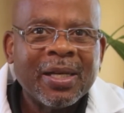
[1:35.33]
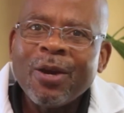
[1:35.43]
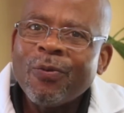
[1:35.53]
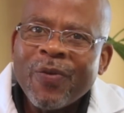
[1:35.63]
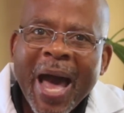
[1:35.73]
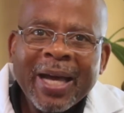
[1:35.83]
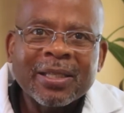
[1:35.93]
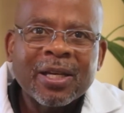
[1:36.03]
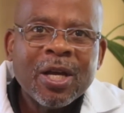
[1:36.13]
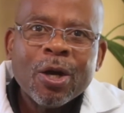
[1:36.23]
In
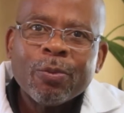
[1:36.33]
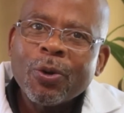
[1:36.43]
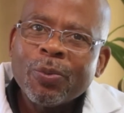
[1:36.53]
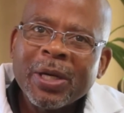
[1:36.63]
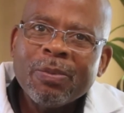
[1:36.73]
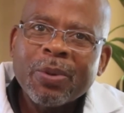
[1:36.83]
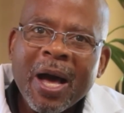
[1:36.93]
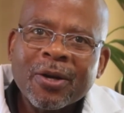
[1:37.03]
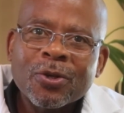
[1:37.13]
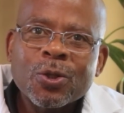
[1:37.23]
fact, puberty
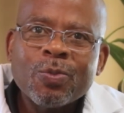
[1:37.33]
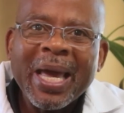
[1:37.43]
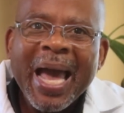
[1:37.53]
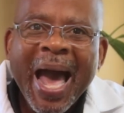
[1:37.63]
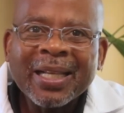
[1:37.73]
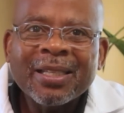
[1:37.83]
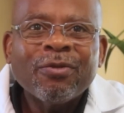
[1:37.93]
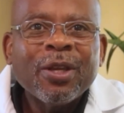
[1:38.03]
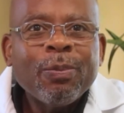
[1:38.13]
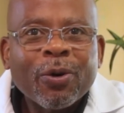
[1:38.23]
blockers may
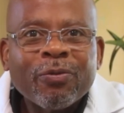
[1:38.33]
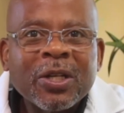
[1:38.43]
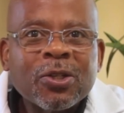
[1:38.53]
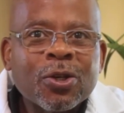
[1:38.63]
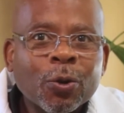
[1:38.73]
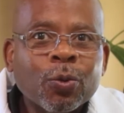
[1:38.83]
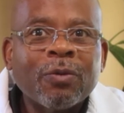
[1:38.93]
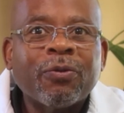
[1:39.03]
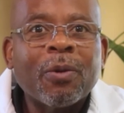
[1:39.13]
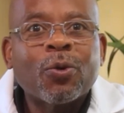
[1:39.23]
actively prevent
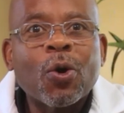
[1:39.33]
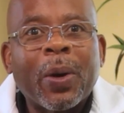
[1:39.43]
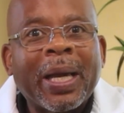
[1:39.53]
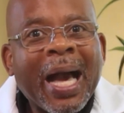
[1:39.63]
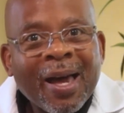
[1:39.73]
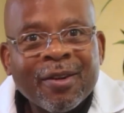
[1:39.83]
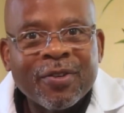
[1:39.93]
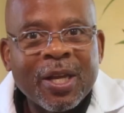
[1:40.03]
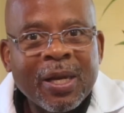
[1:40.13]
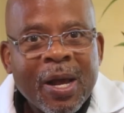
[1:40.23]
children from growing out
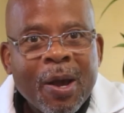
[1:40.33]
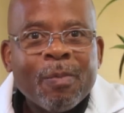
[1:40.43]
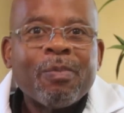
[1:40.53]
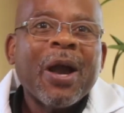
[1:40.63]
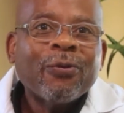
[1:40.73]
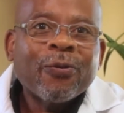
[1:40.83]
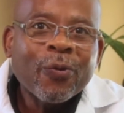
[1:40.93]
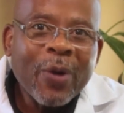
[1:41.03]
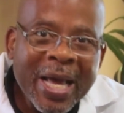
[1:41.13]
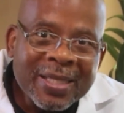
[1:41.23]
of it by
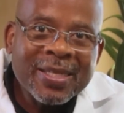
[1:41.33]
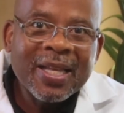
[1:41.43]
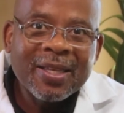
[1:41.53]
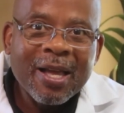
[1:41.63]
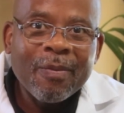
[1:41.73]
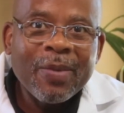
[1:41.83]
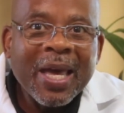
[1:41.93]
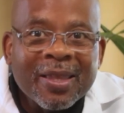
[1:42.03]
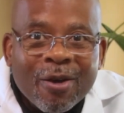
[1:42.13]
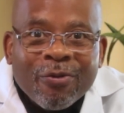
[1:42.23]
freezing them
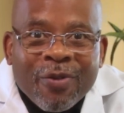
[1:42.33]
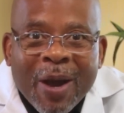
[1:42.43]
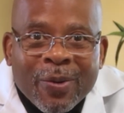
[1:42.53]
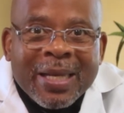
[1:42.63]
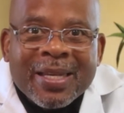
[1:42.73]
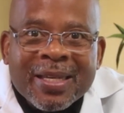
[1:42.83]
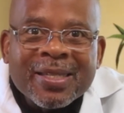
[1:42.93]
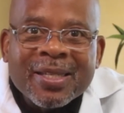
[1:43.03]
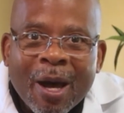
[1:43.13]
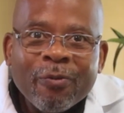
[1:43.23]
in the very
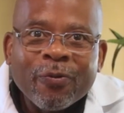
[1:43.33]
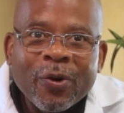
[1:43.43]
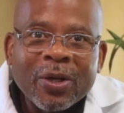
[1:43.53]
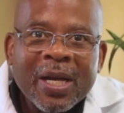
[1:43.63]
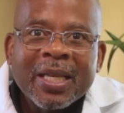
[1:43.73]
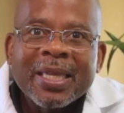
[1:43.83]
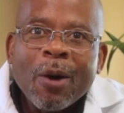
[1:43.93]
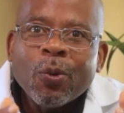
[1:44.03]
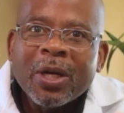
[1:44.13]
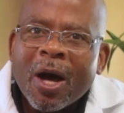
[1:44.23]
discomfort
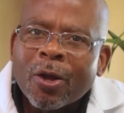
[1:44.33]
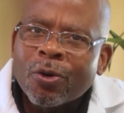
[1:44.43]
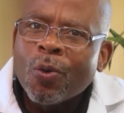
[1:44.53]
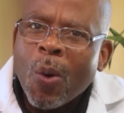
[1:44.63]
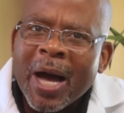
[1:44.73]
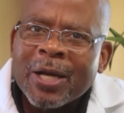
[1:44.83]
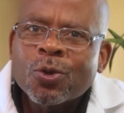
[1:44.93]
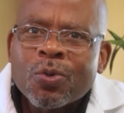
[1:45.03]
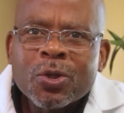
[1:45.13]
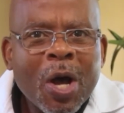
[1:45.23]
that would
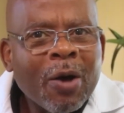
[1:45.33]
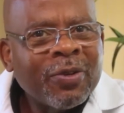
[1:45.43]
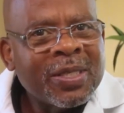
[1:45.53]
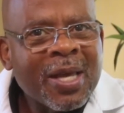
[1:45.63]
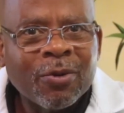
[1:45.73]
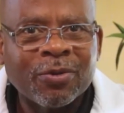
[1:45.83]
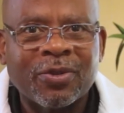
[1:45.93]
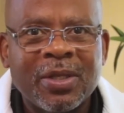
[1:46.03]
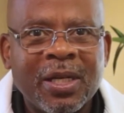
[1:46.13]
otherwise resolve itself.